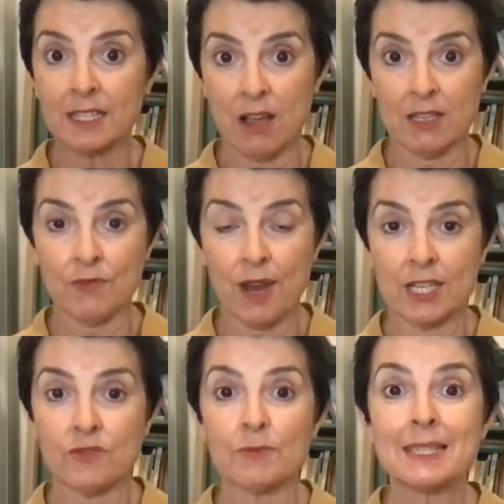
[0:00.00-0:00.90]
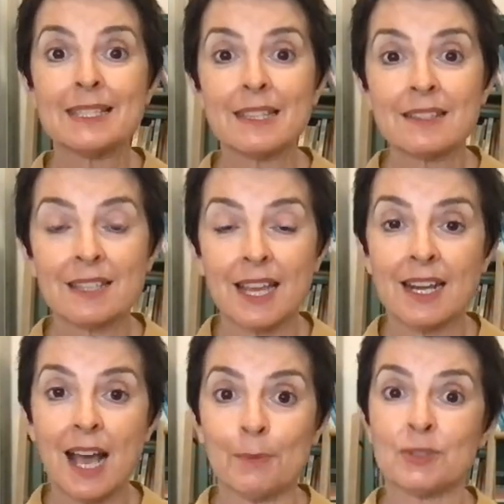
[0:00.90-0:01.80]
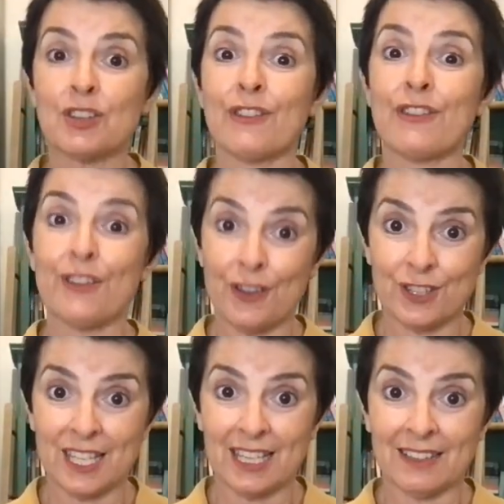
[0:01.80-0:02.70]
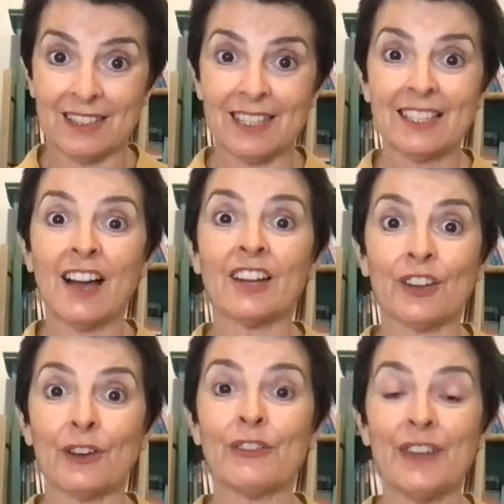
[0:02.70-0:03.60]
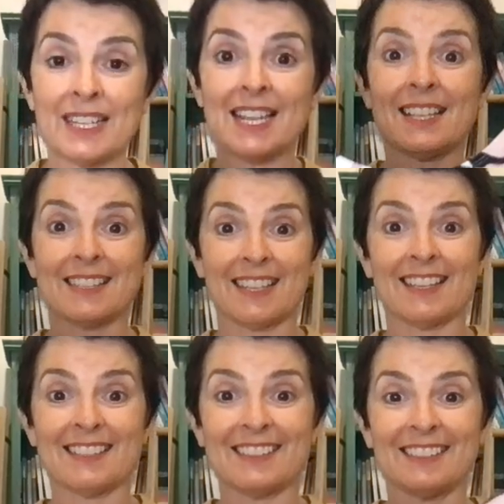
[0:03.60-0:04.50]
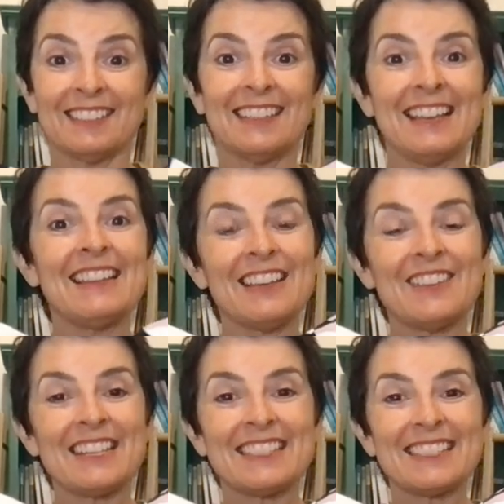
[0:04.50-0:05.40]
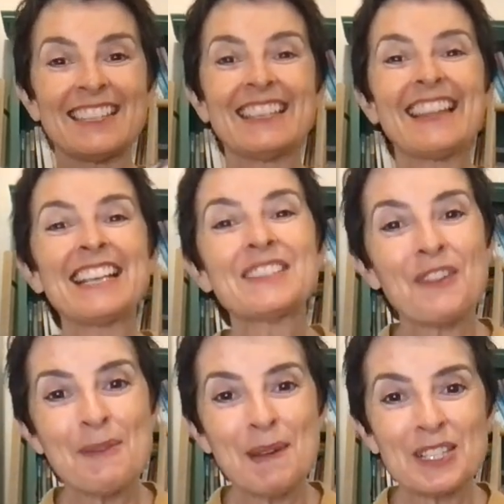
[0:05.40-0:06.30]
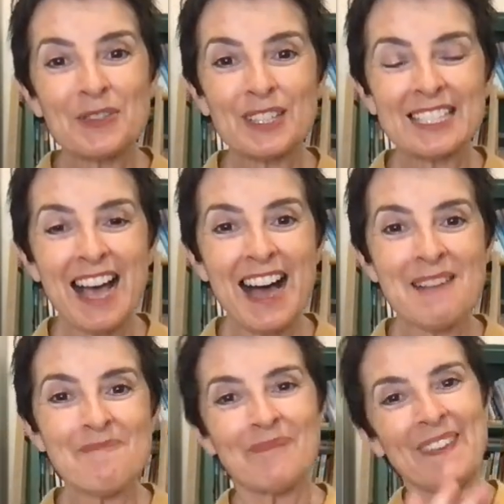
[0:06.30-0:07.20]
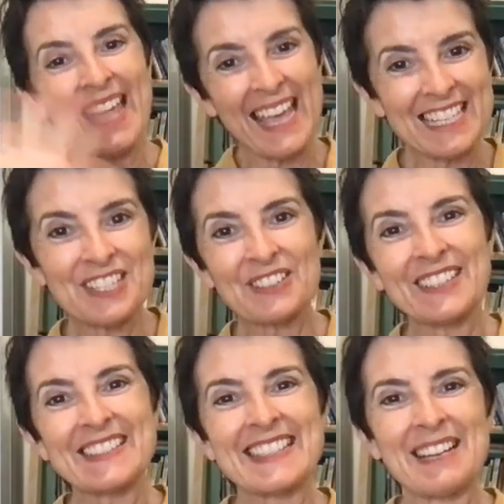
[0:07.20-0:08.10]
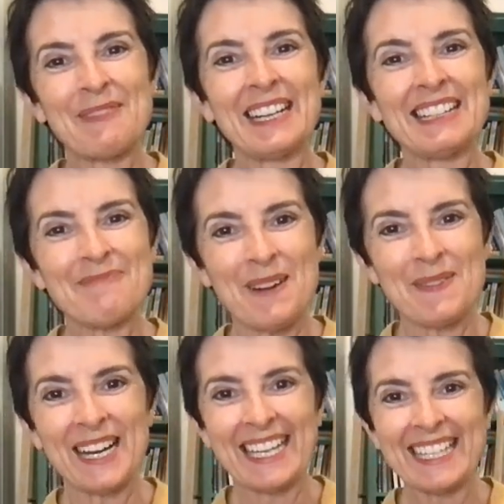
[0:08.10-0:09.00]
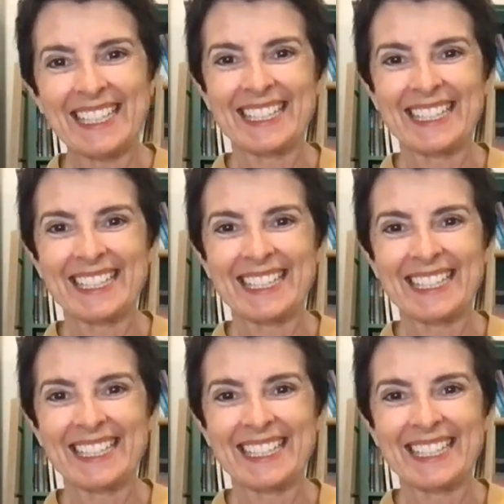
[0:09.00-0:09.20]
size range from 16 up to 30. Yeah, I know, fantastic, isn't it? There it is. Thanks very much for your time. Enjoy your summer. Bye-bye.